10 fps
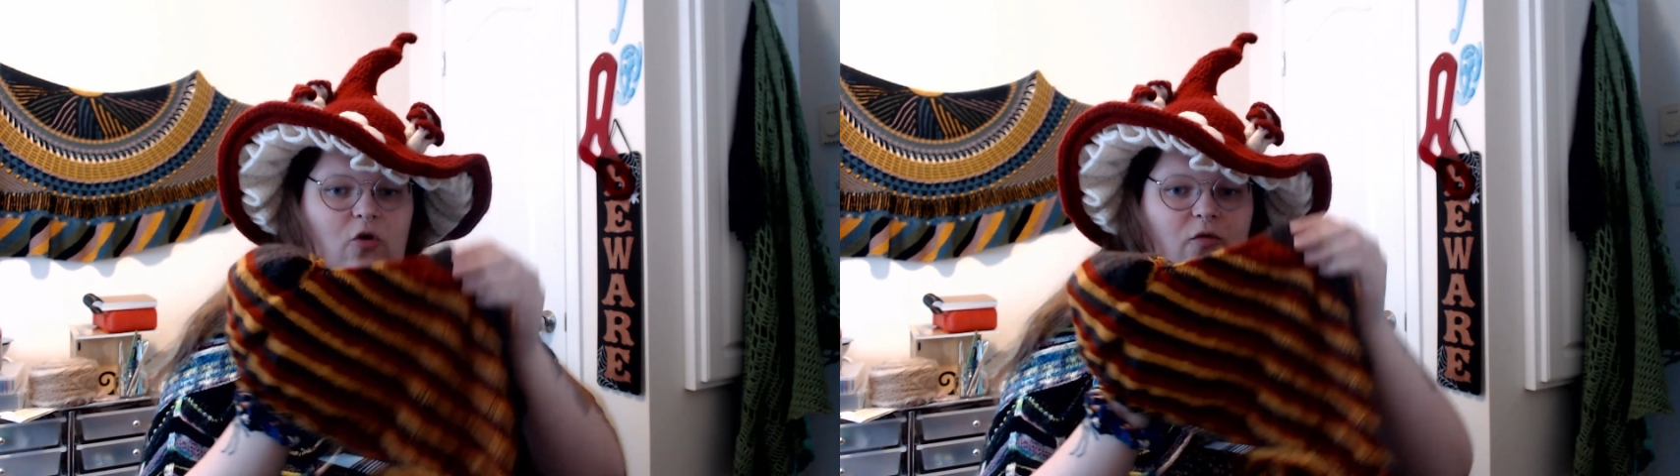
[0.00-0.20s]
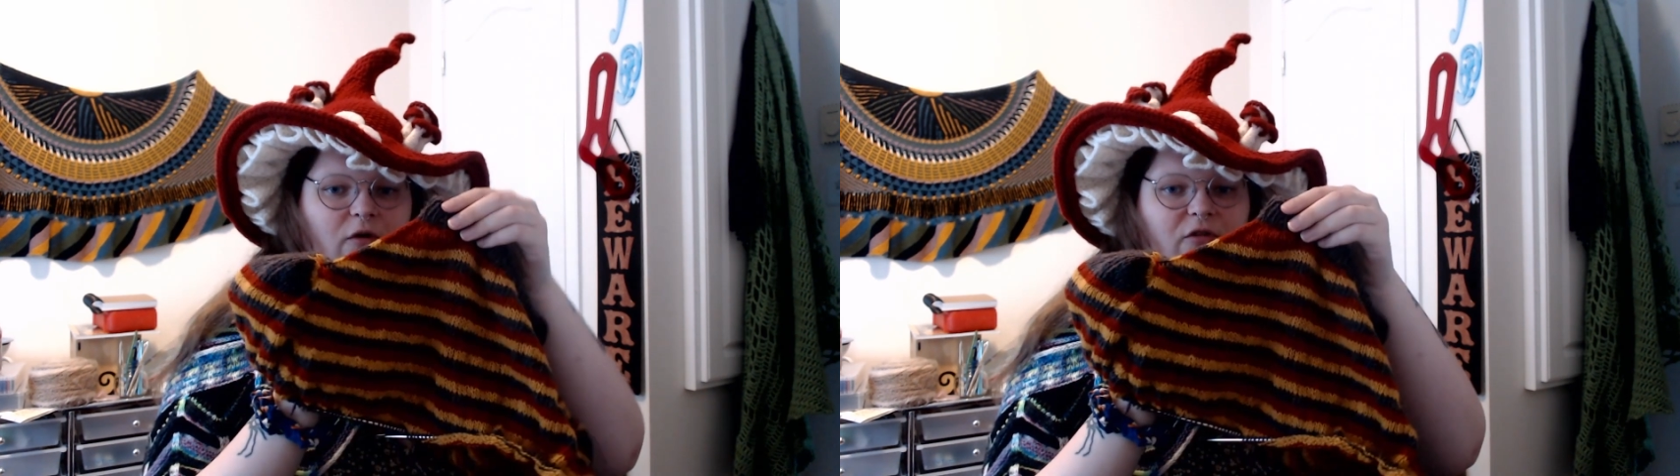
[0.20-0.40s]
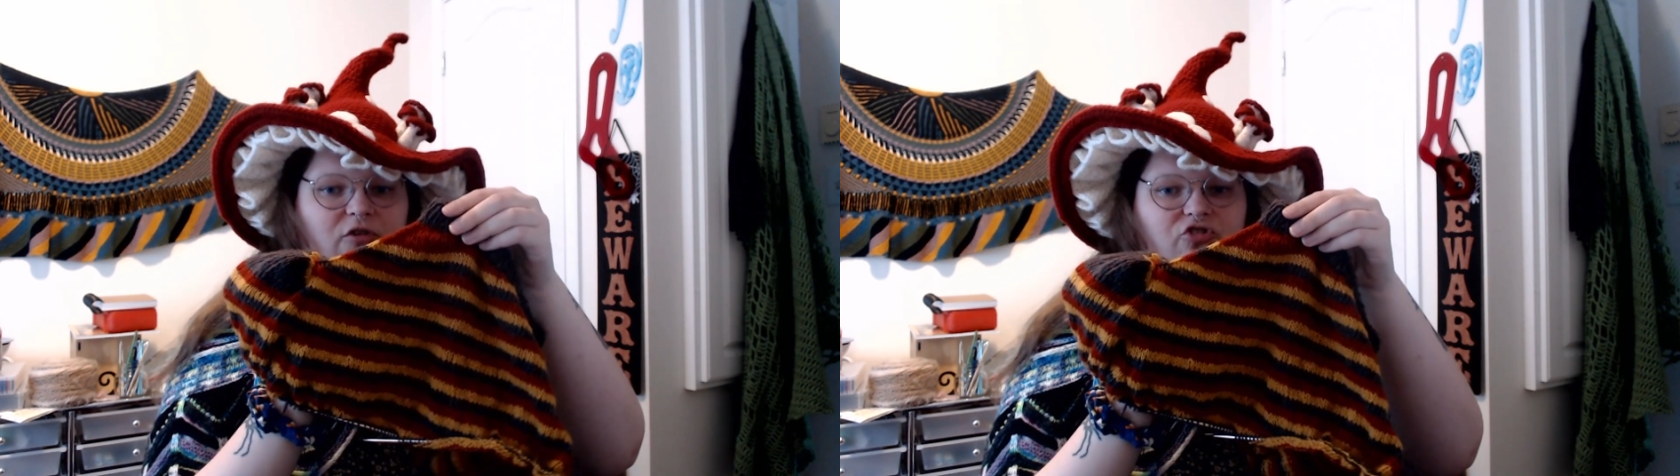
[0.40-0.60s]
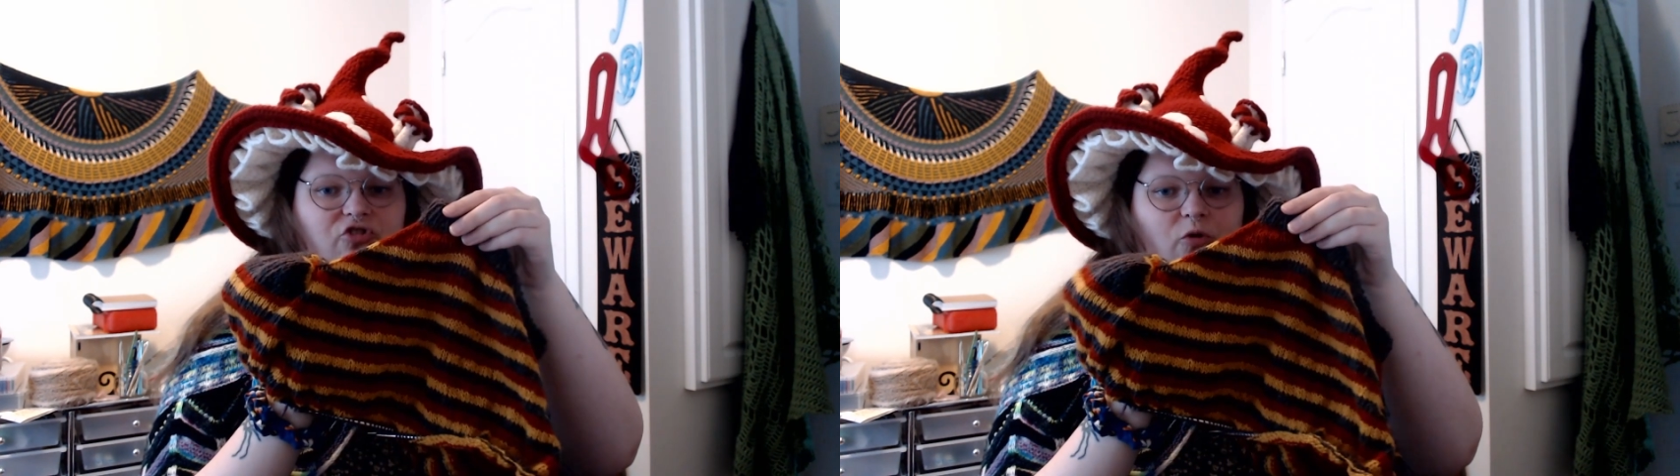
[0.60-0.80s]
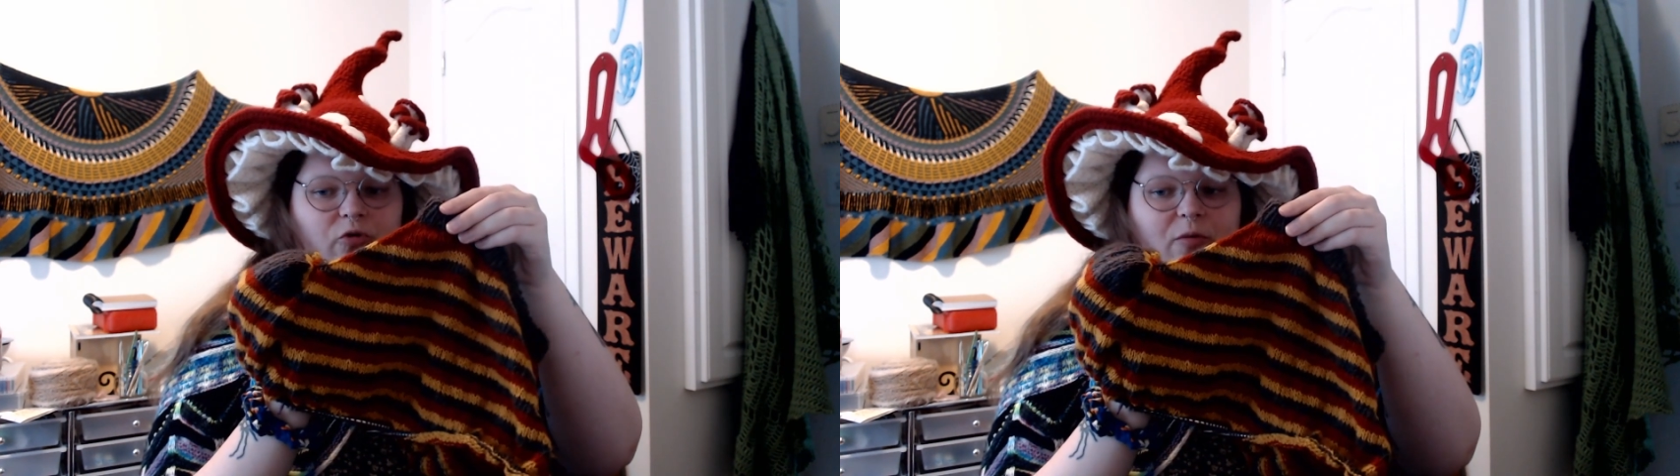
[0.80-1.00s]
the shoulder
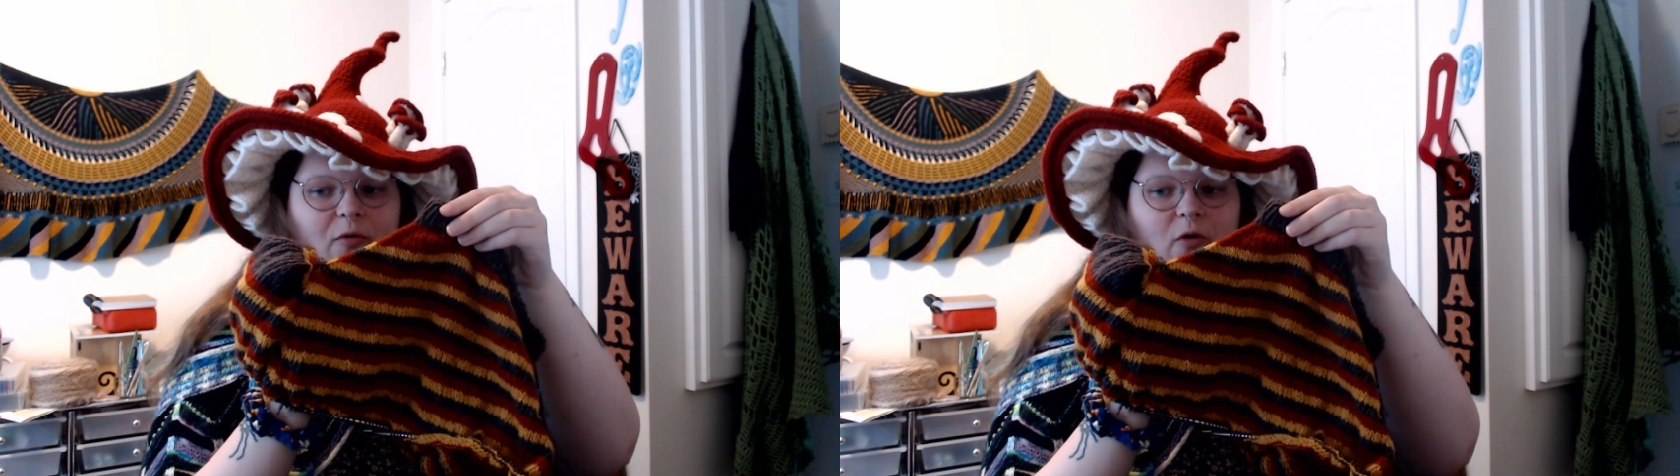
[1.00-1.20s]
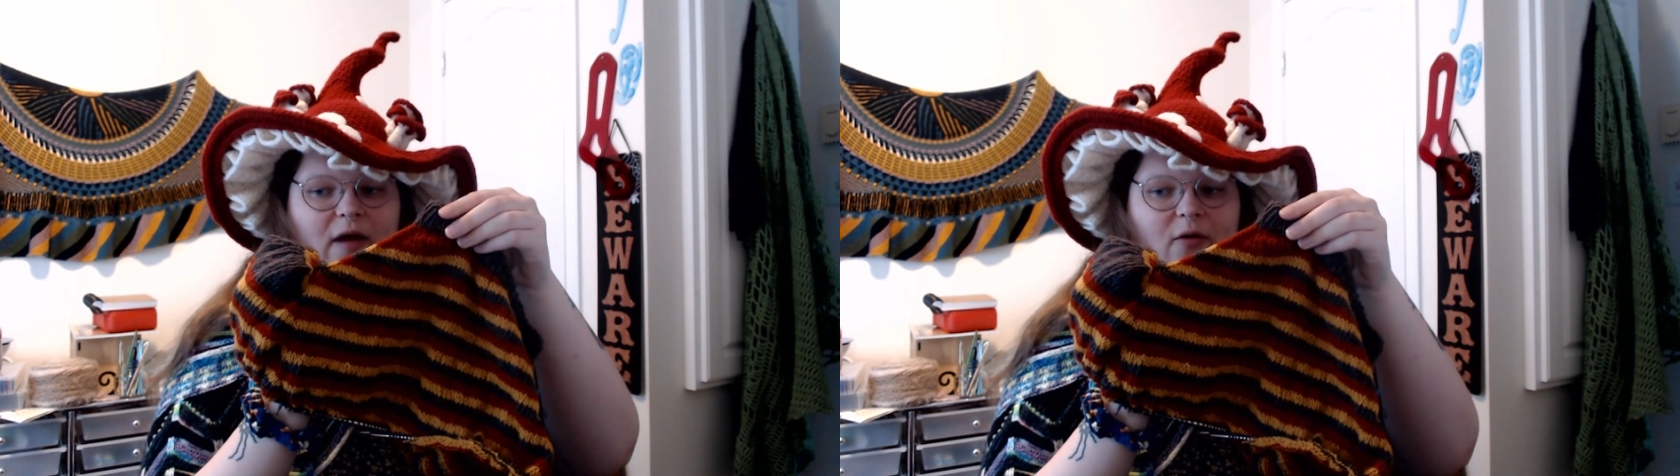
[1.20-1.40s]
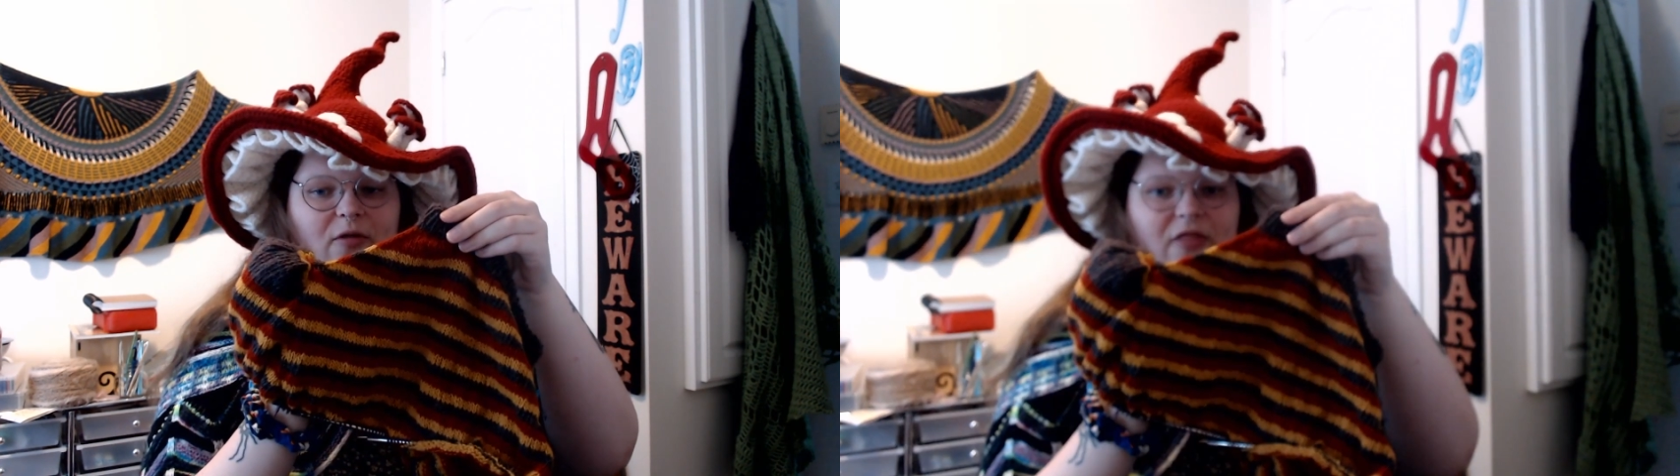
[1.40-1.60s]
point with this,